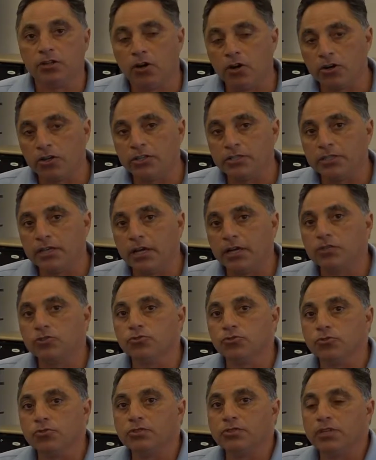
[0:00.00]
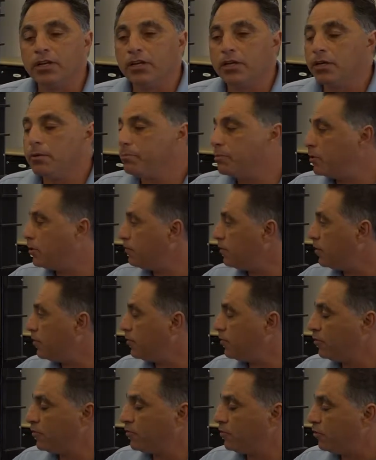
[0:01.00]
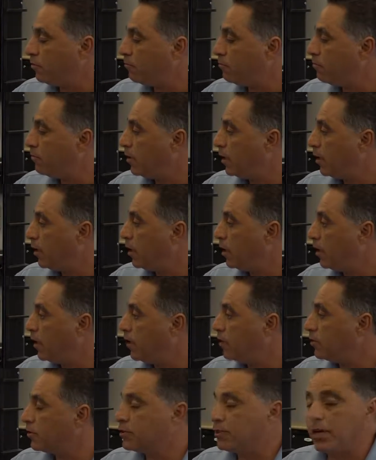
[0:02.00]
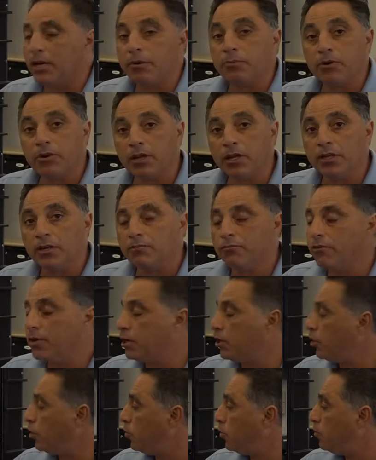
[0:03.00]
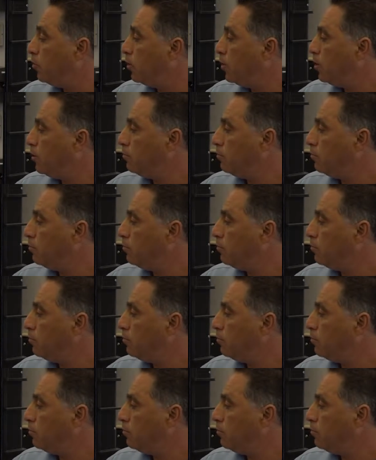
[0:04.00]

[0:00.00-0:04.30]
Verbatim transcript: architectural setup of the system at a later time or later video,